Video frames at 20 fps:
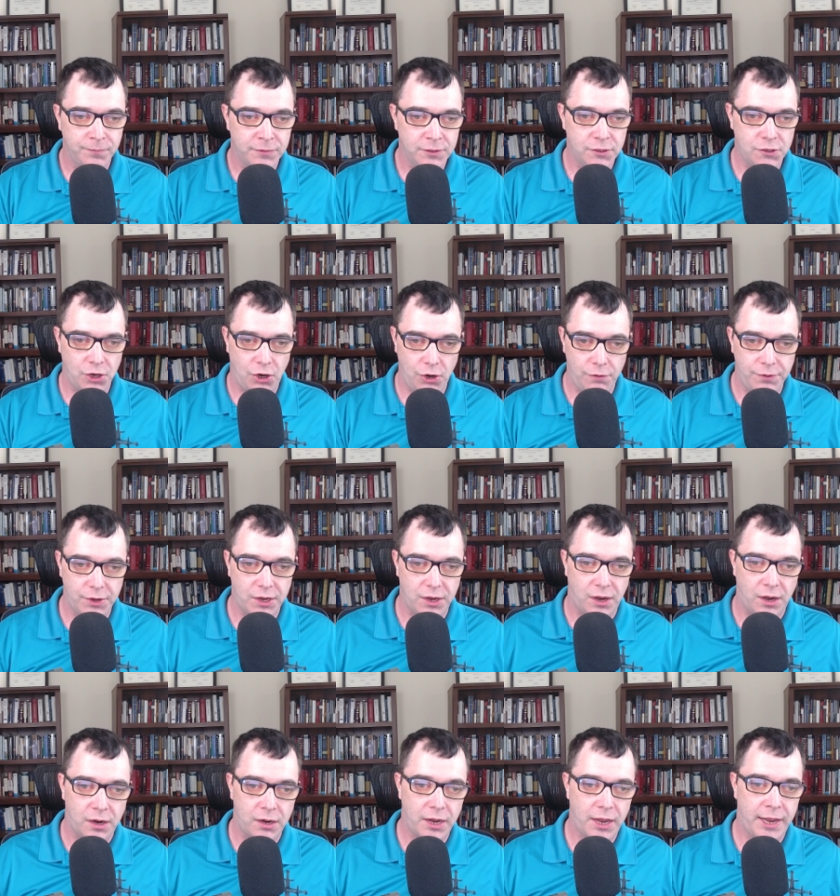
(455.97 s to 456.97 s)
Jehovah
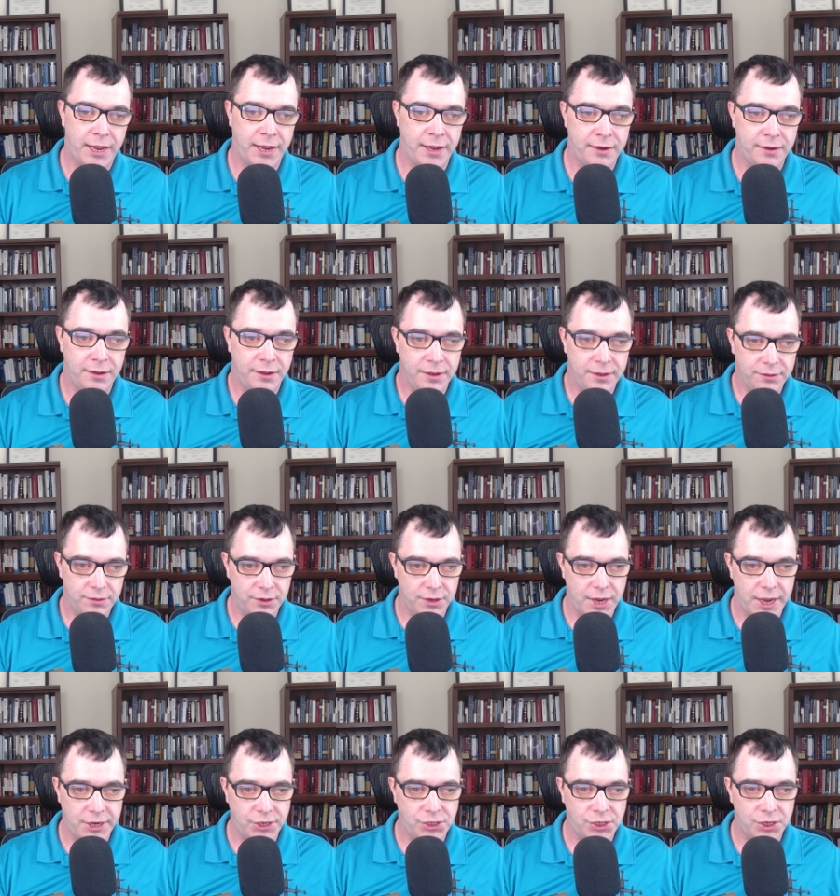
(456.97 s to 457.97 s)
God, and the
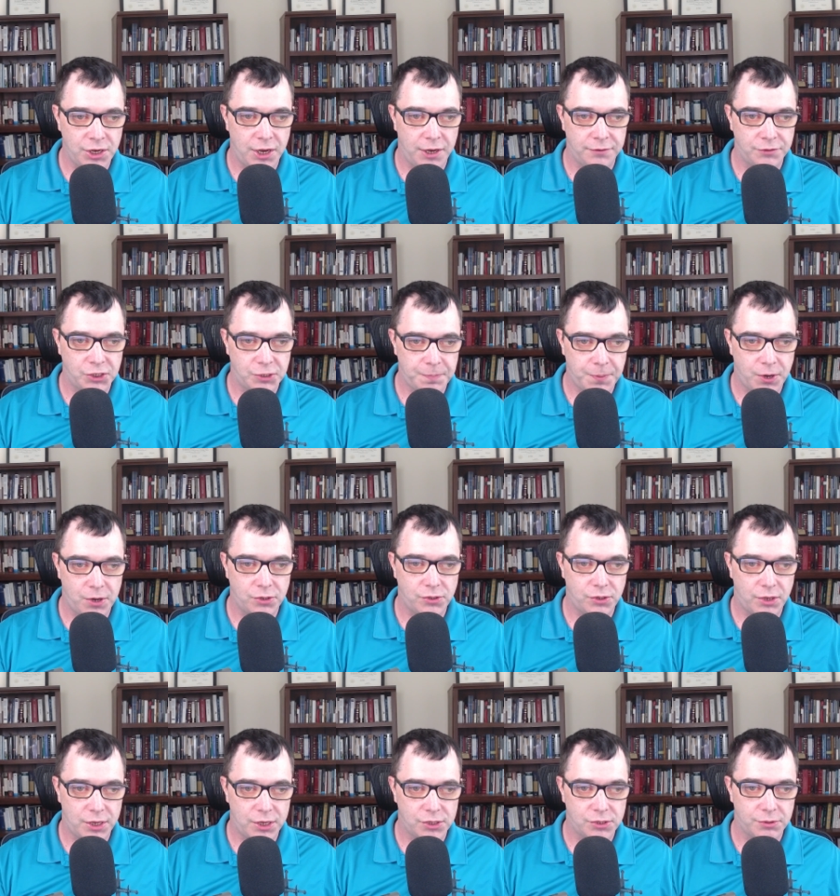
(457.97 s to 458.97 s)
nation of
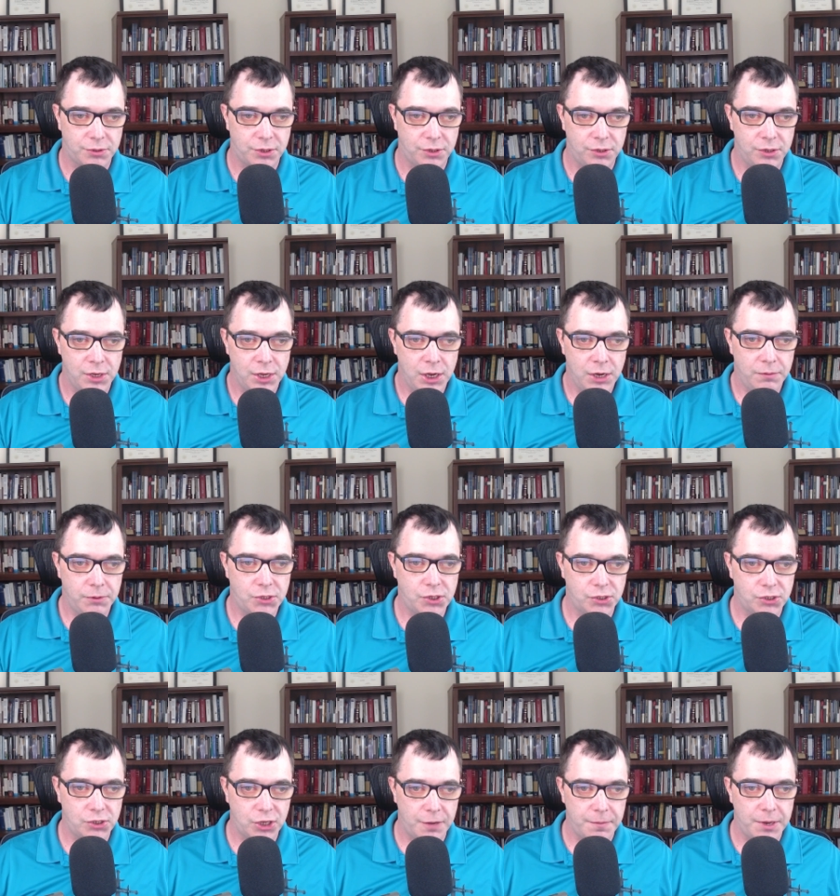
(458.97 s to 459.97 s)
spiritual Israel, which
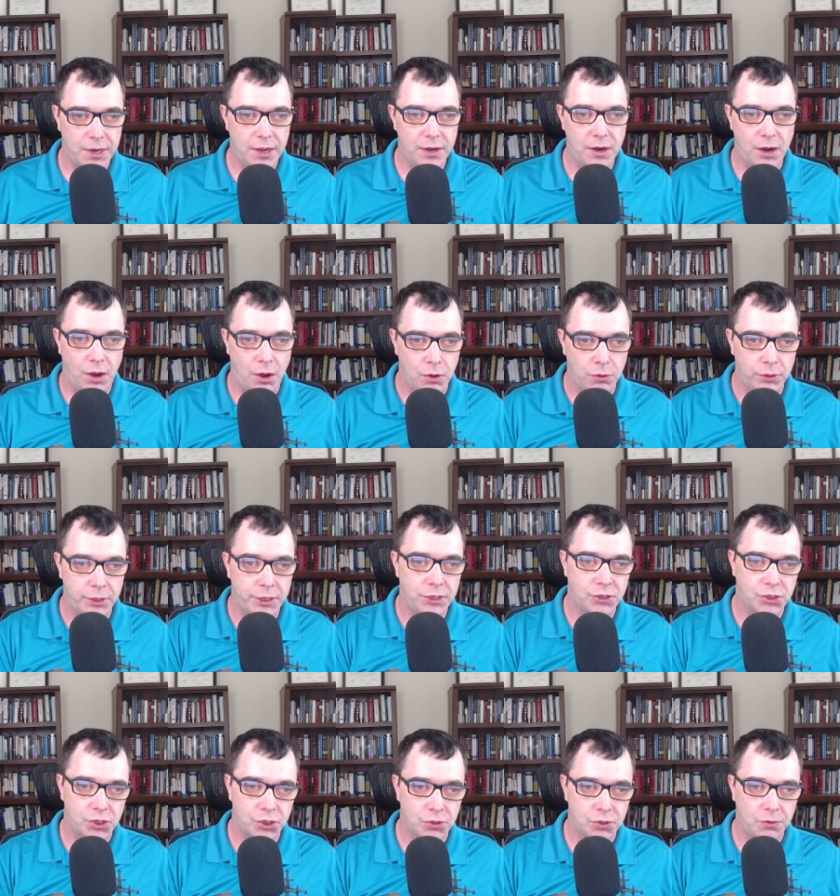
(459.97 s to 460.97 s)
is limited only
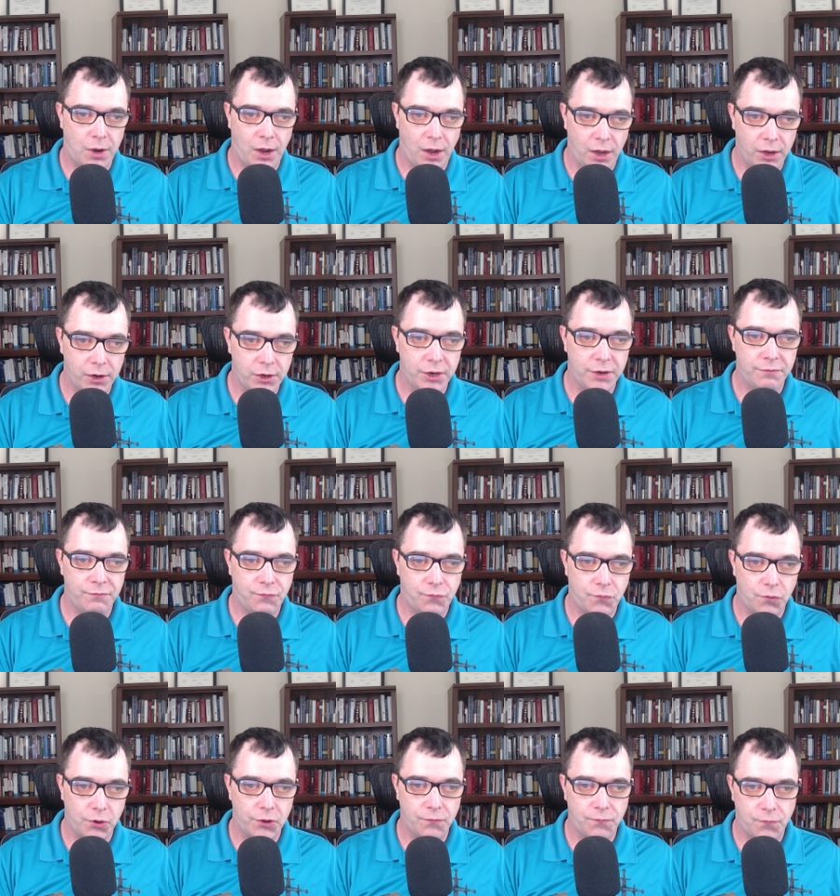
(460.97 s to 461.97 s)
to one hundred
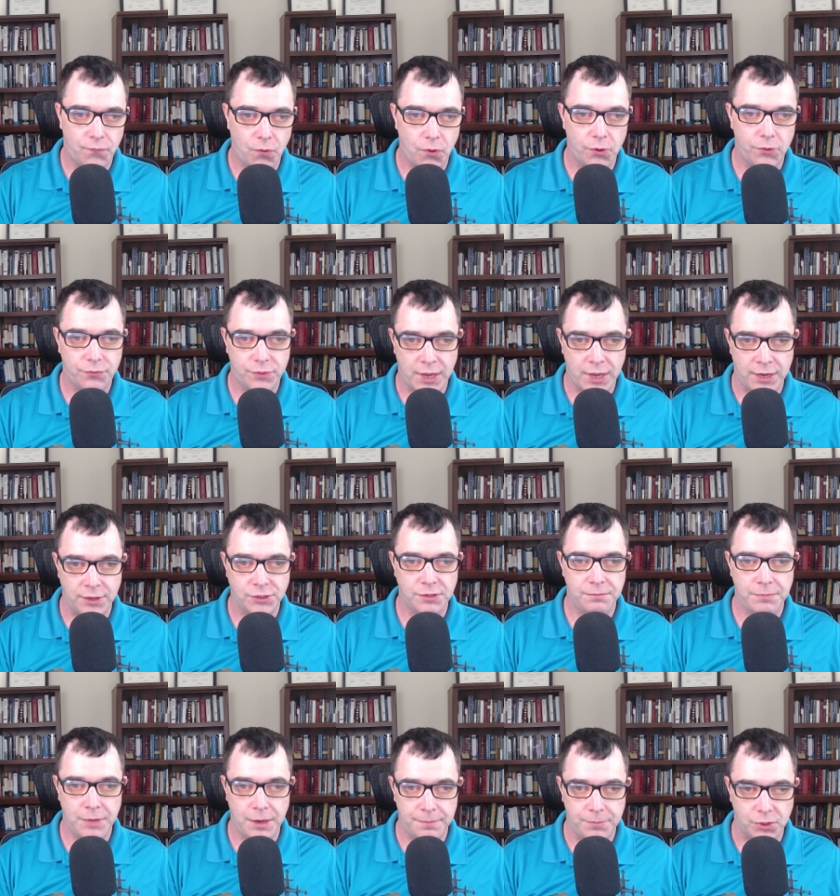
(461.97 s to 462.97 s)
forty-four
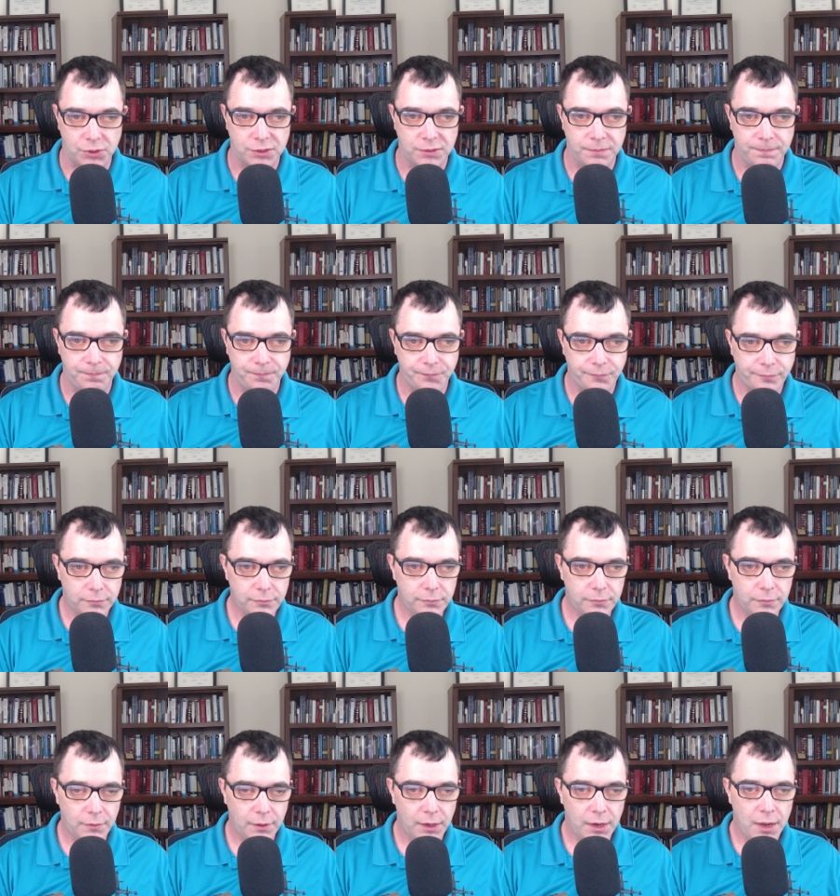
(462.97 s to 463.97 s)
thousand members.
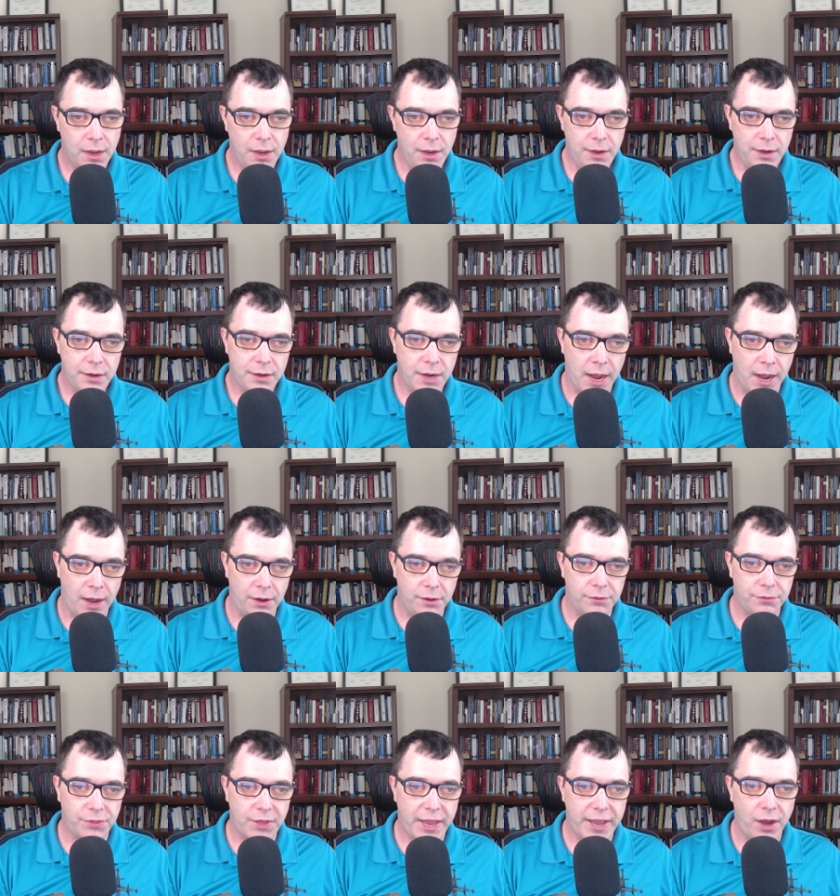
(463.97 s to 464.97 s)
Now,
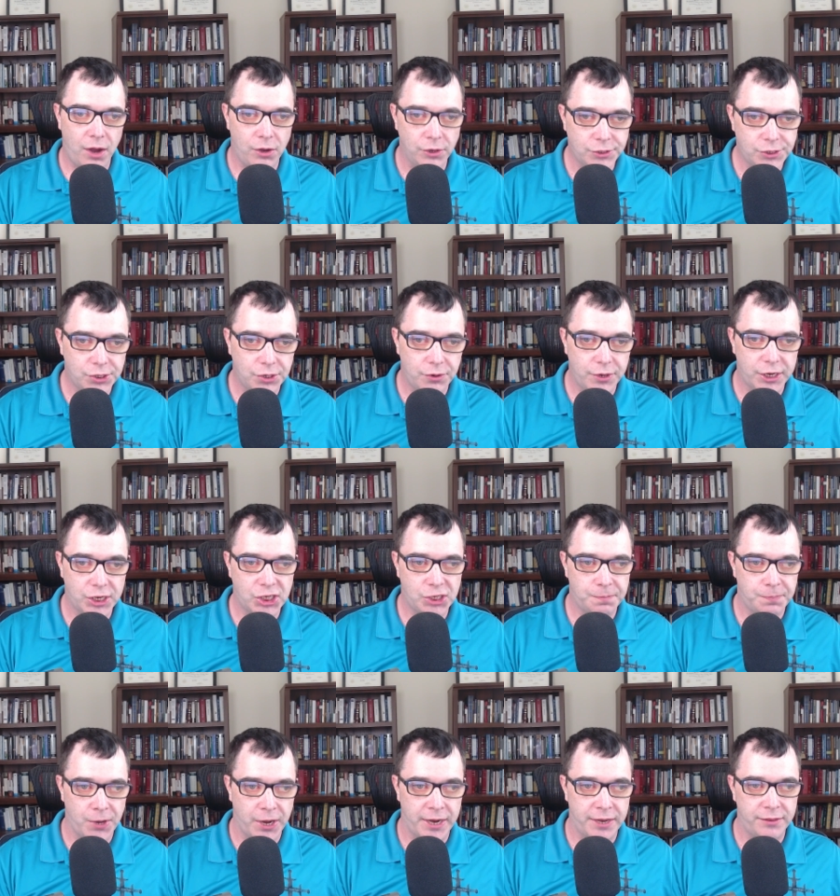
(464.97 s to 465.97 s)
they also
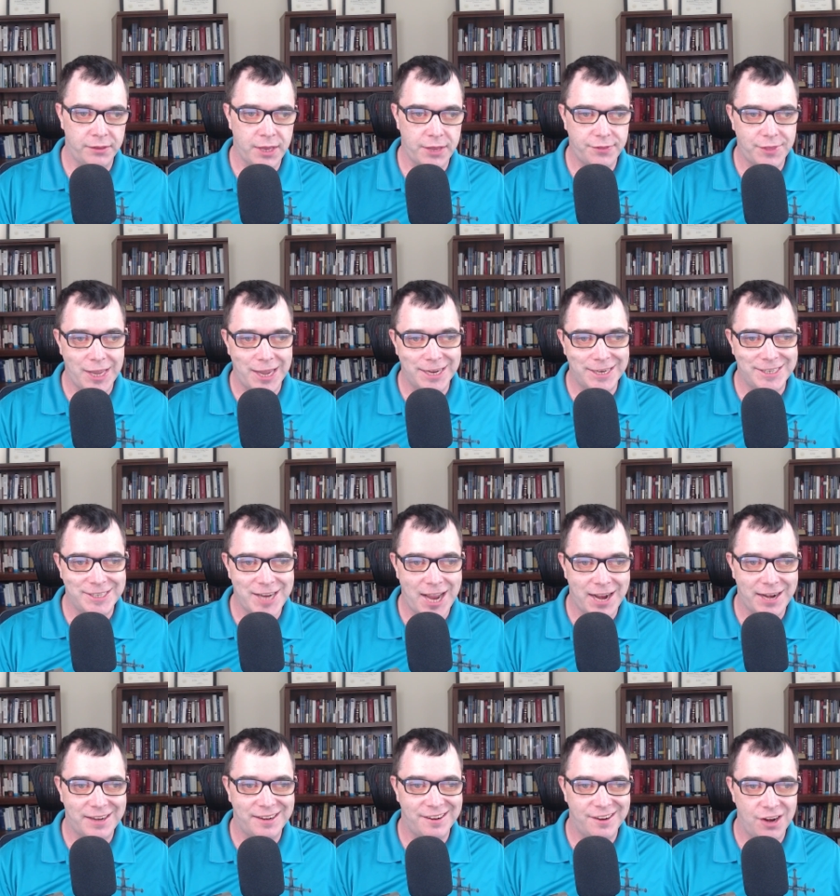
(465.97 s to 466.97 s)
explain that the
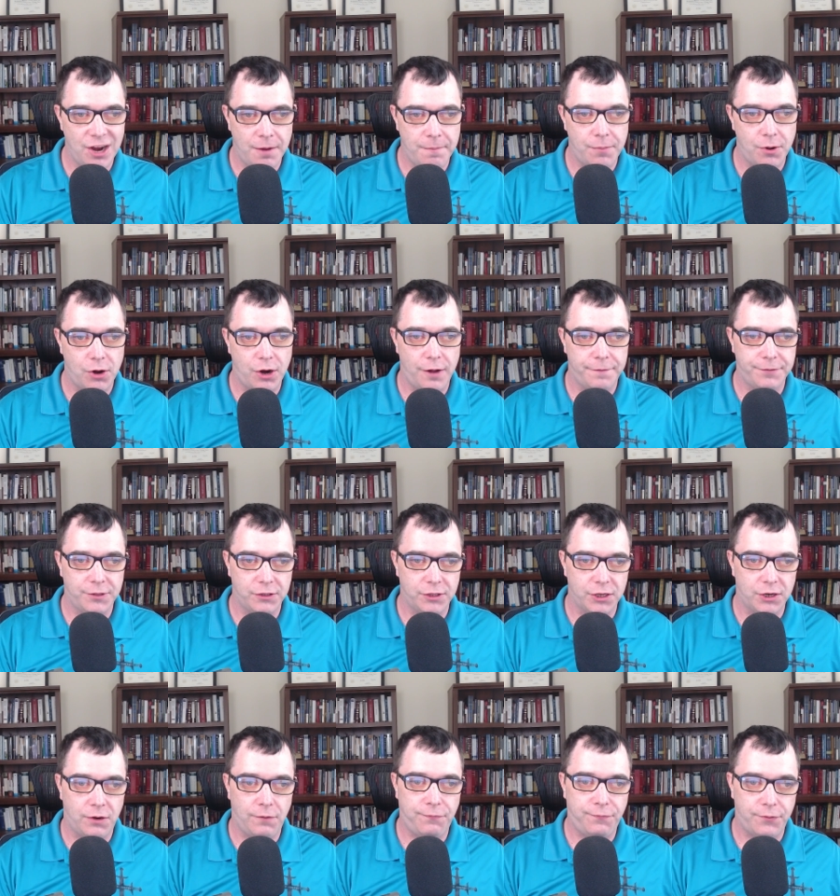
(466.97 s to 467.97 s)
exact number of the
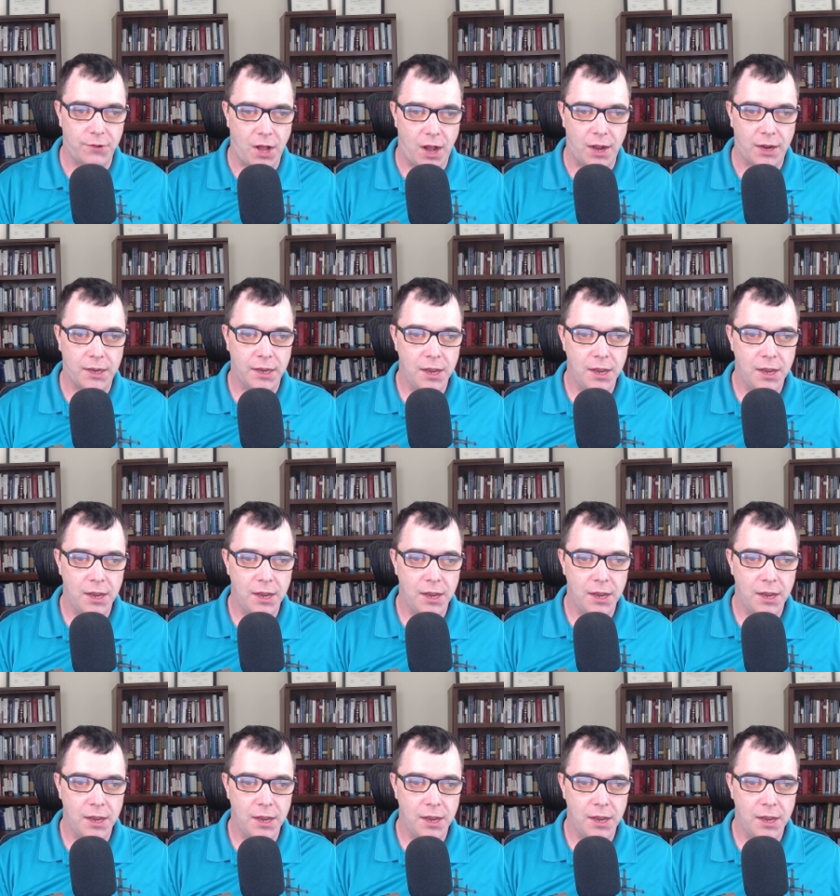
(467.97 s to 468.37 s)
little flock